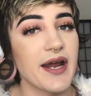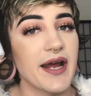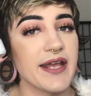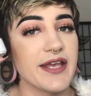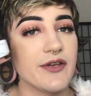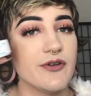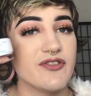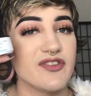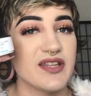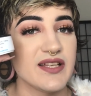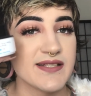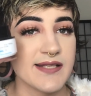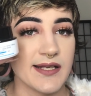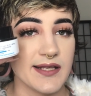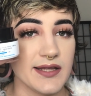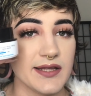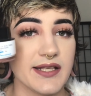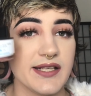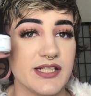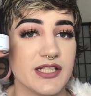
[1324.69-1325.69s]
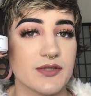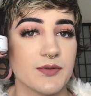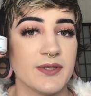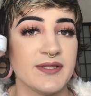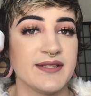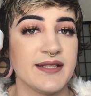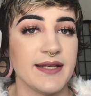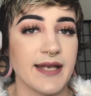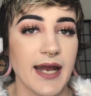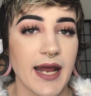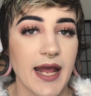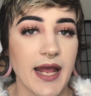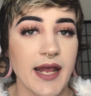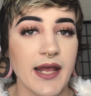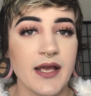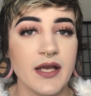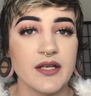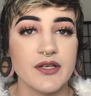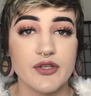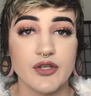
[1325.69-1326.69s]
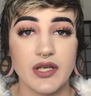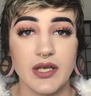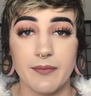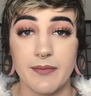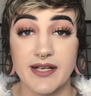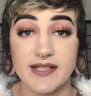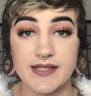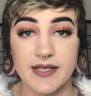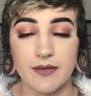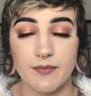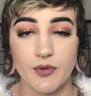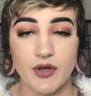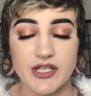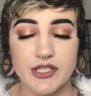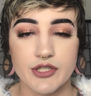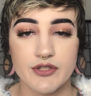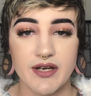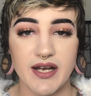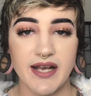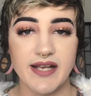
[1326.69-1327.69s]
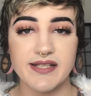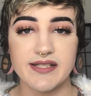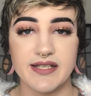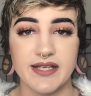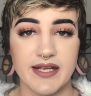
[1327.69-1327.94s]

I use this at least once a day to keep my skin moisturized.